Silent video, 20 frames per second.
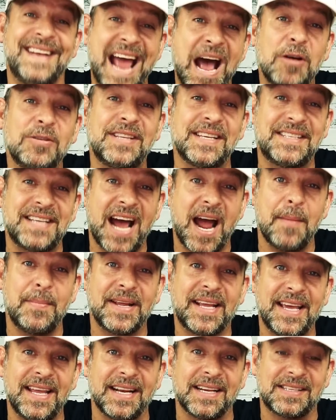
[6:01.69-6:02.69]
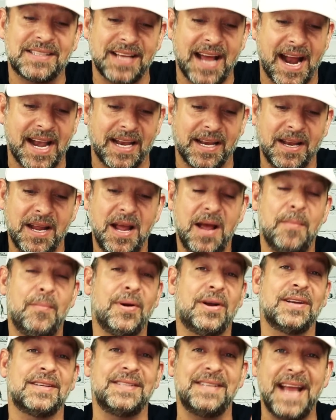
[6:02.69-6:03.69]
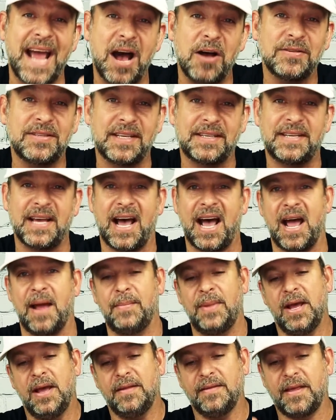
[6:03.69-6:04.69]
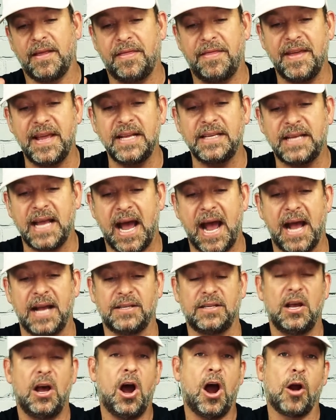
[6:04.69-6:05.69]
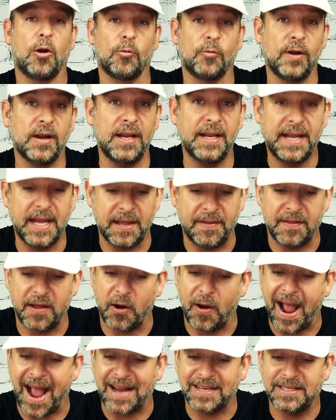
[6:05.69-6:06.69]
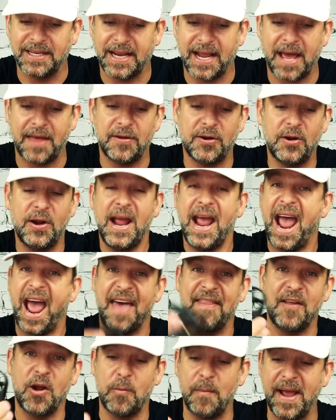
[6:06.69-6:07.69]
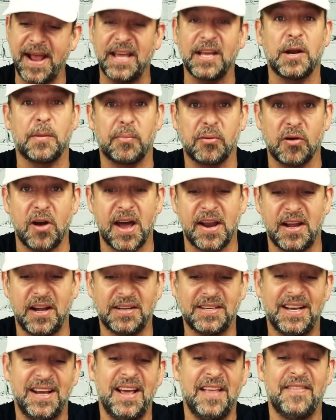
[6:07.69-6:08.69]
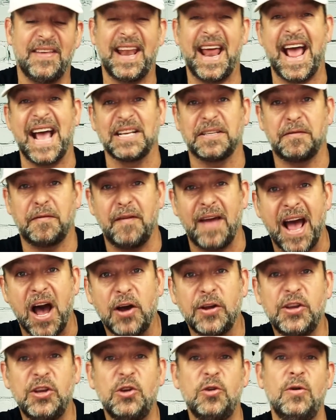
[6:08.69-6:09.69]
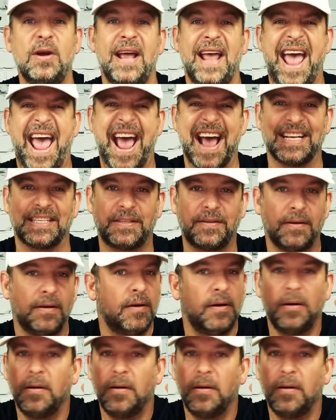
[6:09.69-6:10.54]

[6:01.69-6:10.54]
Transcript: Now's the time to get excited, because now's the time that these guys are really getting their act together and they're making a product that has value, has